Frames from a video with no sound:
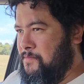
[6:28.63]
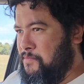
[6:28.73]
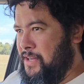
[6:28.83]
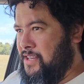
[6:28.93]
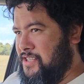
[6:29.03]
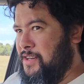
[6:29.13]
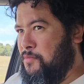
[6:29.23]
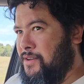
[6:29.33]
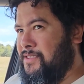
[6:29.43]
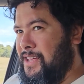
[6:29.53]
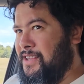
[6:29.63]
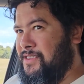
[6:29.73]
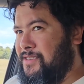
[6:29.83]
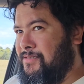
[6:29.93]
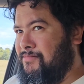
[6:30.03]
being someone that
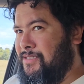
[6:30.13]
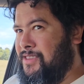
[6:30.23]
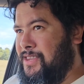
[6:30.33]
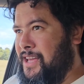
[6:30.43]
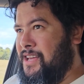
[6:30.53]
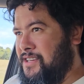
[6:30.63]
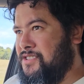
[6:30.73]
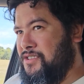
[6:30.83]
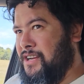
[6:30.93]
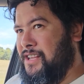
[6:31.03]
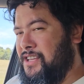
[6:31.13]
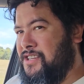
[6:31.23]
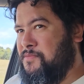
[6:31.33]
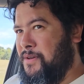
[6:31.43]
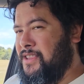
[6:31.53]
is likely to
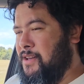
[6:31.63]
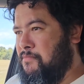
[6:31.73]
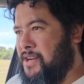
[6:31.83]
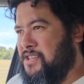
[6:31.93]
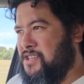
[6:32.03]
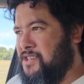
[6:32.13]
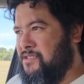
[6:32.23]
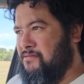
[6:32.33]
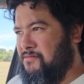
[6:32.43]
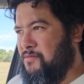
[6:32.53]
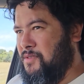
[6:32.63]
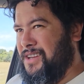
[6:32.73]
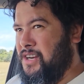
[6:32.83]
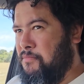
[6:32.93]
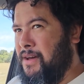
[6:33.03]
spend that much
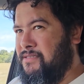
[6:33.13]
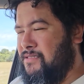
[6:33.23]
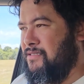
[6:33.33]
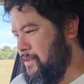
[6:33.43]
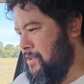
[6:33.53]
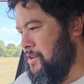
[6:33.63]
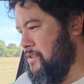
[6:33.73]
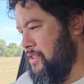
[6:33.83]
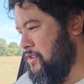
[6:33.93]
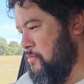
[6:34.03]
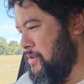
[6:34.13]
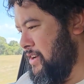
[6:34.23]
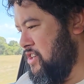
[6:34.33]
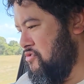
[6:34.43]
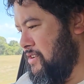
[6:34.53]
in a month, you know, the little bit
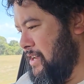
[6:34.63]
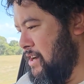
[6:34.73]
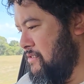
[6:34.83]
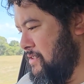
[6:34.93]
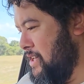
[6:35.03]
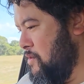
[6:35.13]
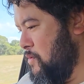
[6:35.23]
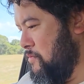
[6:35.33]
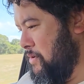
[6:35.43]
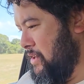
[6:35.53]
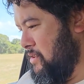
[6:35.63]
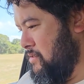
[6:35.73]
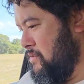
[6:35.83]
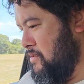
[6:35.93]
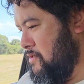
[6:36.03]
extra here and there would have
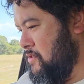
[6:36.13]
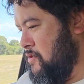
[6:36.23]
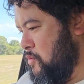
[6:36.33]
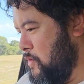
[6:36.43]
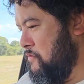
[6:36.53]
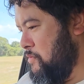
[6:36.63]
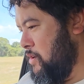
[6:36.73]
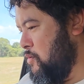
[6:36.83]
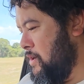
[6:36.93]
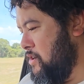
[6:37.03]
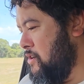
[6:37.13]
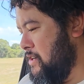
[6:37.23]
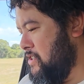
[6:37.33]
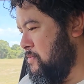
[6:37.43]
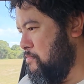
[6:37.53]
been quite
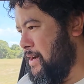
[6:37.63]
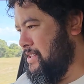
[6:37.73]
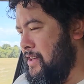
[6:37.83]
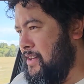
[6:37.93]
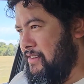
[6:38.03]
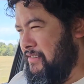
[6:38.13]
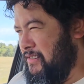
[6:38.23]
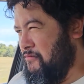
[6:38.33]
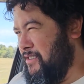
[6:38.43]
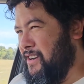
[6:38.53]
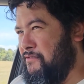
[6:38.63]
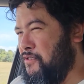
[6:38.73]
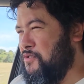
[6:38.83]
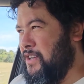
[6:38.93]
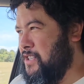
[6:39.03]
nice. But it really
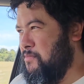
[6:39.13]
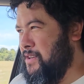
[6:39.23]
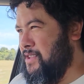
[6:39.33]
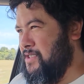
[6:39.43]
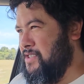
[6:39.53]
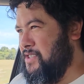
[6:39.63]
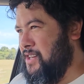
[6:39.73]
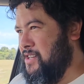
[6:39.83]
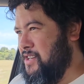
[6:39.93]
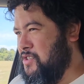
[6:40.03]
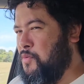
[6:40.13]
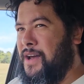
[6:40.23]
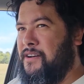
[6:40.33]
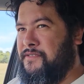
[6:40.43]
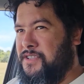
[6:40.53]
feels like to me it's a
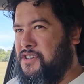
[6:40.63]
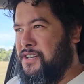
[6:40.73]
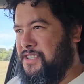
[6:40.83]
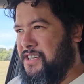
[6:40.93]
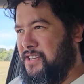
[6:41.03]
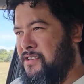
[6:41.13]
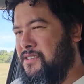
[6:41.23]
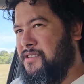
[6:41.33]
way of enticing